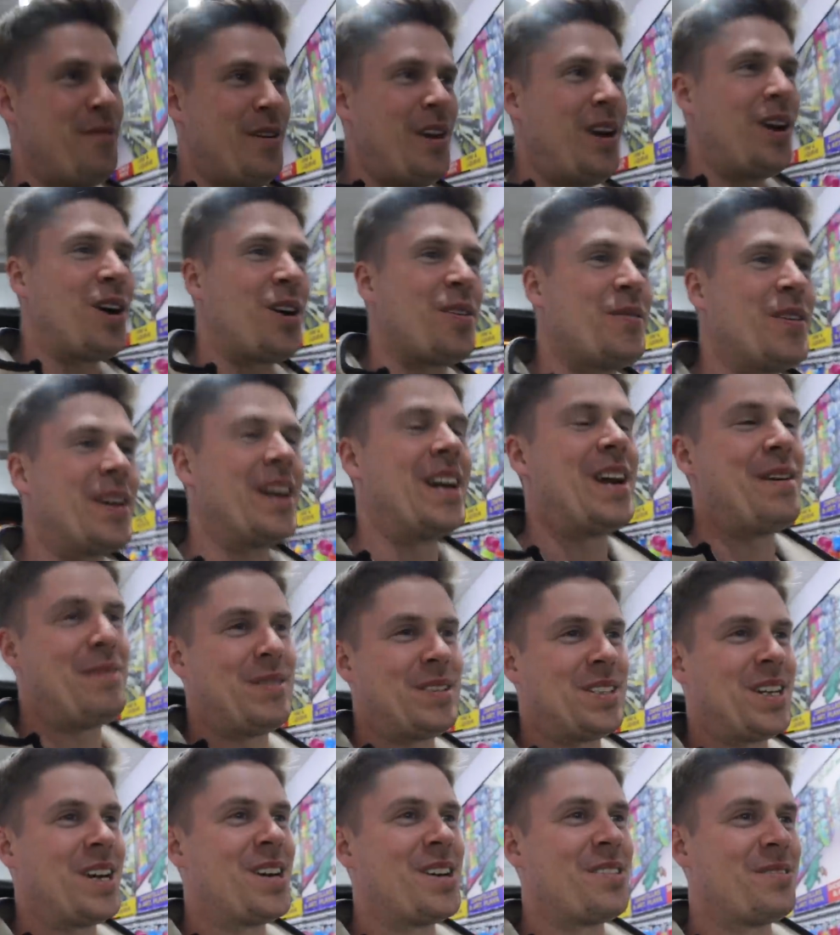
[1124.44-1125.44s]
feel like I'm on an
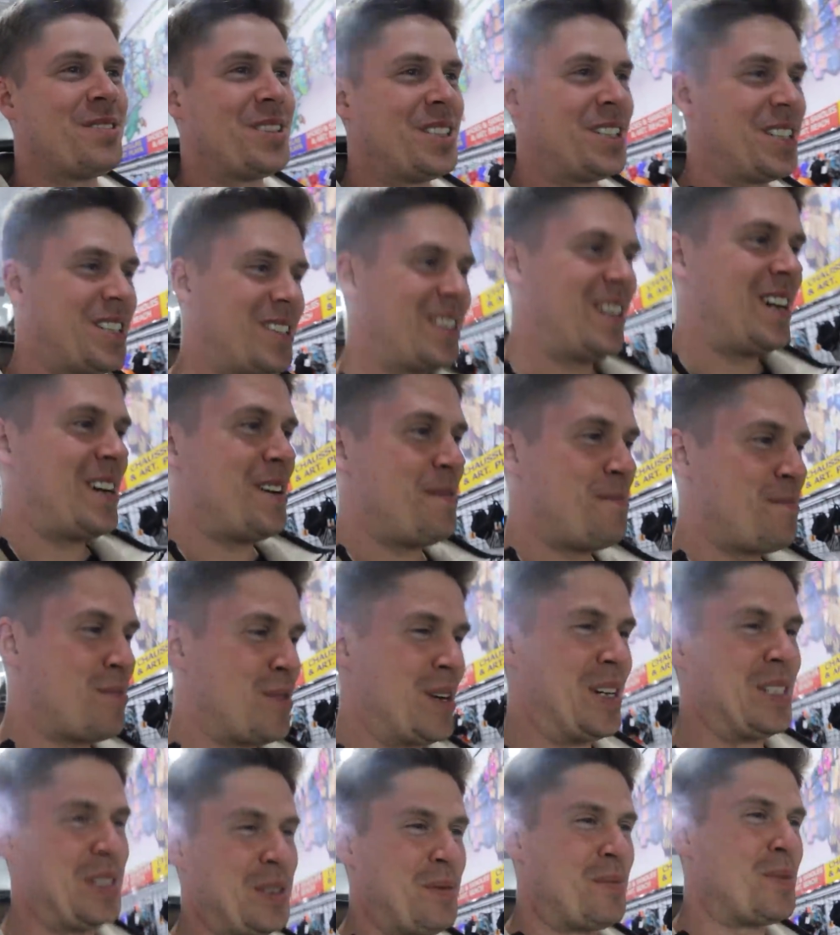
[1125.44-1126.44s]
episode of, what do you call it?
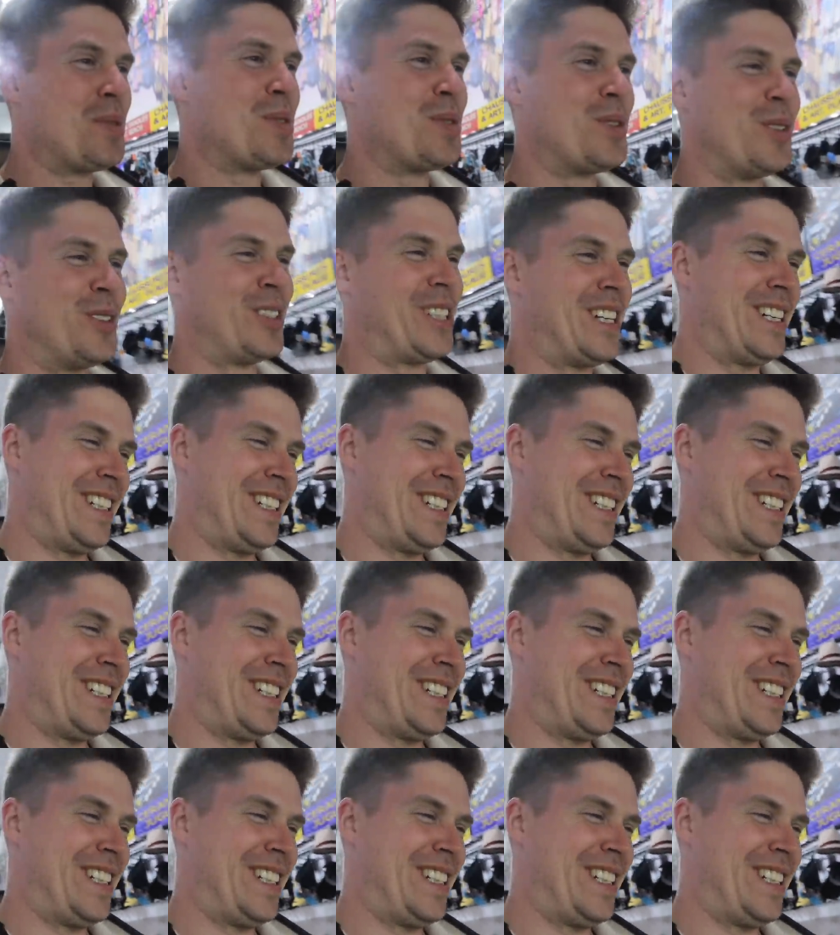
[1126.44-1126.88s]
Brits Abroad.